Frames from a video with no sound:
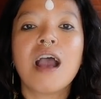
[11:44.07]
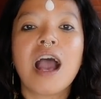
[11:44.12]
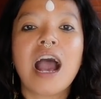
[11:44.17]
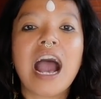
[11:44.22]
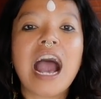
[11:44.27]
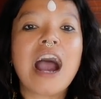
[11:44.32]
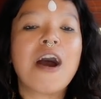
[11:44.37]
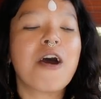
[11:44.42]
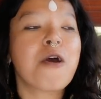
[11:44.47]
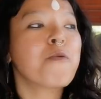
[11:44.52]

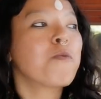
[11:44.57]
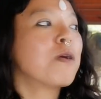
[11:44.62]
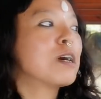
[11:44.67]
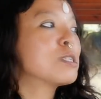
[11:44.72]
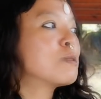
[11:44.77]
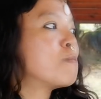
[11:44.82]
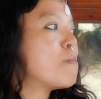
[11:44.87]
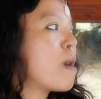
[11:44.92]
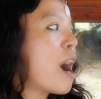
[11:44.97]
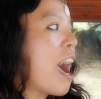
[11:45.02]
how I
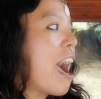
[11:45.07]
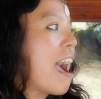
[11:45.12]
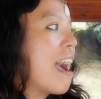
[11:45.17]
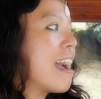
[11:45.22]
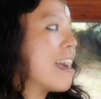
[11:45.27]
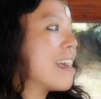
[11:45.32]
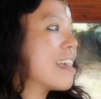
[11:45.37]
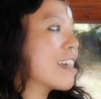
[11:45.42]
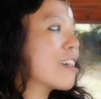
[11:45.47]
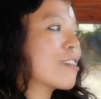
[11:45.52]
wash
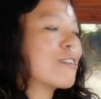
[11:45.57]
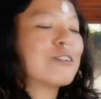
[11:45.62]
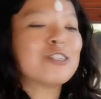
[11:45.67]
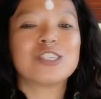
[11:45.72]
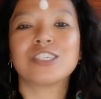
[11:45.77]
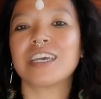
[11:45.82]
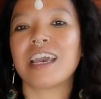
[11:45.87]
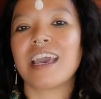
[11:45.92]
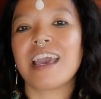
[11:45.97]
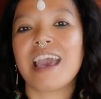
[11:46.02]
my
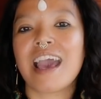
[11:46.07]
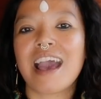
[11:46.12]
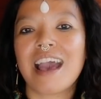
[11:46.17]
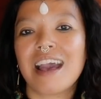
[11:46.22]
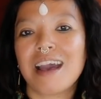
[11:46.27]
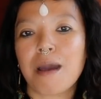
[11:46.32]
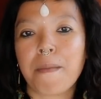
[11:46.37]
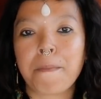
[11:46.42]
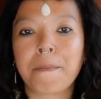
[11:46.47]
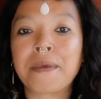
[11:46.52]
crochet
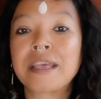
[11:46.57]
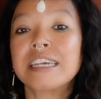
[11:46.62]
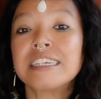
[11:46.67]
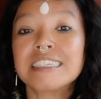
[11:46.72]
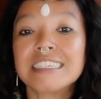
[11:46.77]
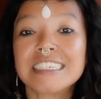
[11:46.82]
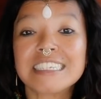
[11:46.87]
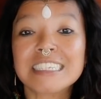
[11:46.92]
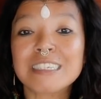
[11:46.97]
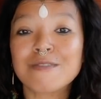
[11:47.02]

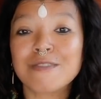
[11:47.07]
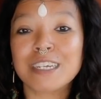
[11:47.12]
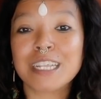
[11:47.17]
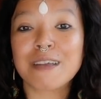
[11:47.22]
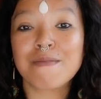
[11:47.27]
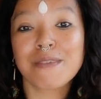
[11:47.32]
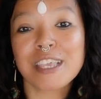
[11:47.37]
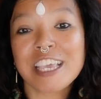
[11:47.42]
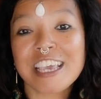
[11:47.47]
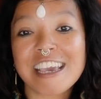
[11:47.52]
pieces when
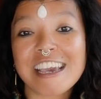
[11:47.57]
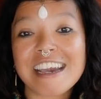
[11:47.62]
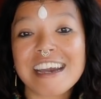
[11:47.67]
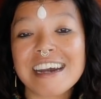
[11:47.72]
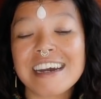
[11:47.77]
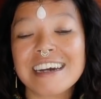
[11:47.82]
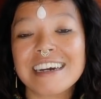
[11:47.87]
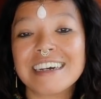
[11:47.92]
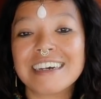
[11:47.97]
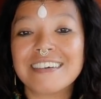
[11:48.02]
I'm
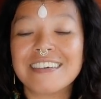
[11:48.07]
here,